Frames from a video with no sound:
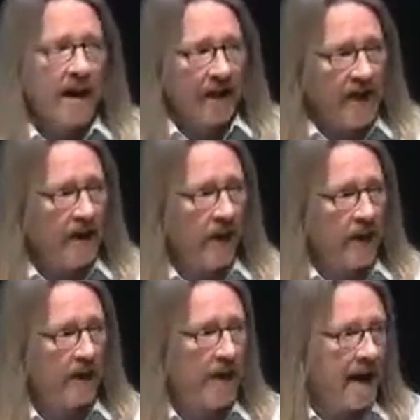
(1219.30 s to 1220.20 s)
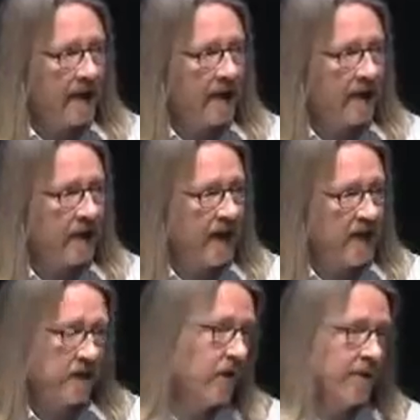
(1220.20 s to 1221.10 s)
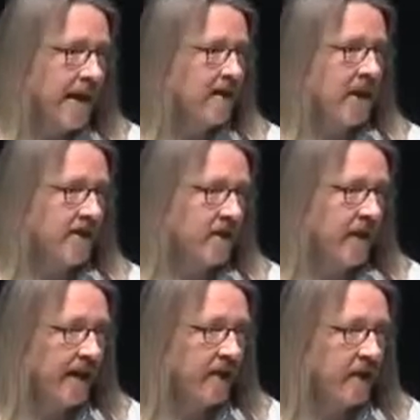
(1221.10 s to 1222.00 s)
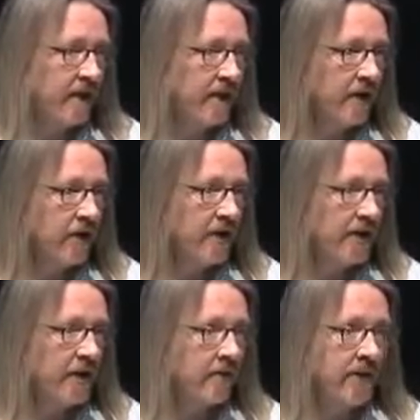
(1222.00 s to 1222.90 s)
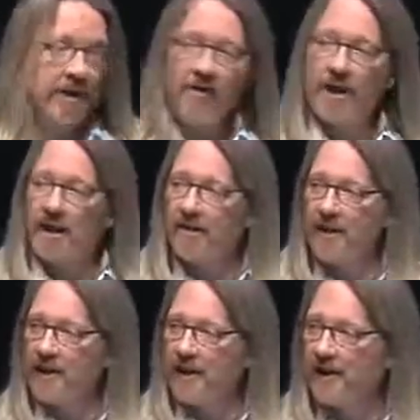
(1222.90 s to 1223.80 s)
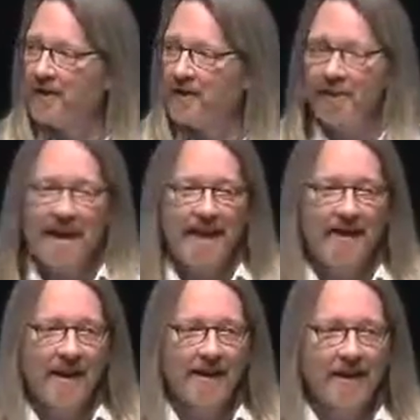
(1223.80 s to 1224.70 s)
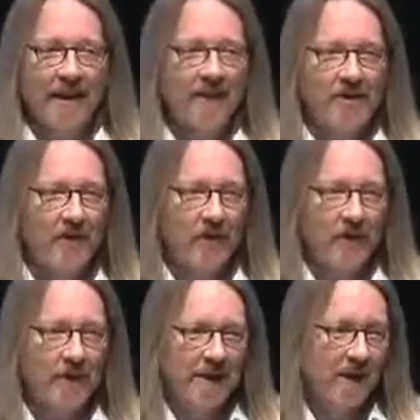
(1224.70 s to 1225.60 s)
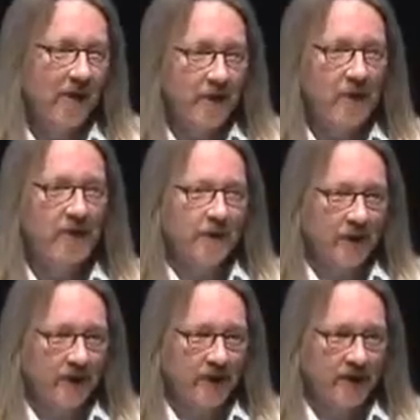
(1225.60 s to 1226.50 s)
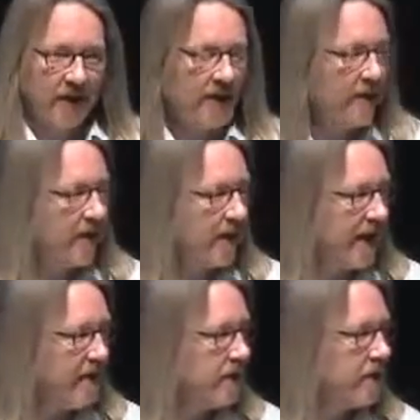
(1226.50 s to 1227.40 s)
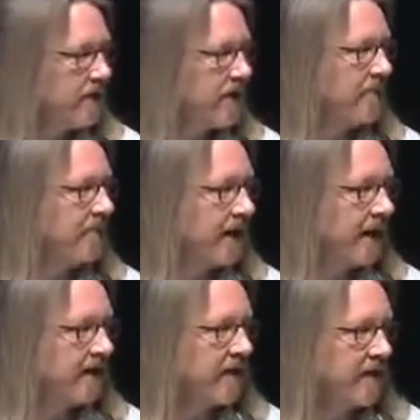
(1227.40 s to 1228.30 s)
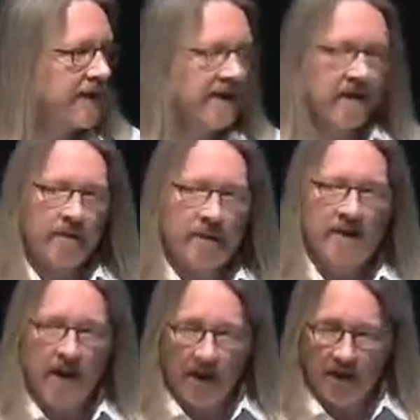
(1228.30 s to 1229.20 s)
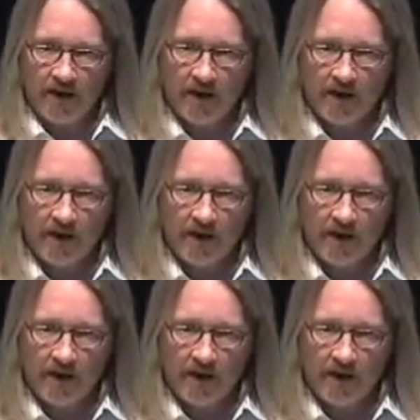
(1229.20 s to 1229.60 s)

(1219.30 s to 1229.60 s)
And the other thing about it is that you could make lots of things that are new, but generally you think of engineers as making things that are not just new, but they're useful, that they do something that needs to be done,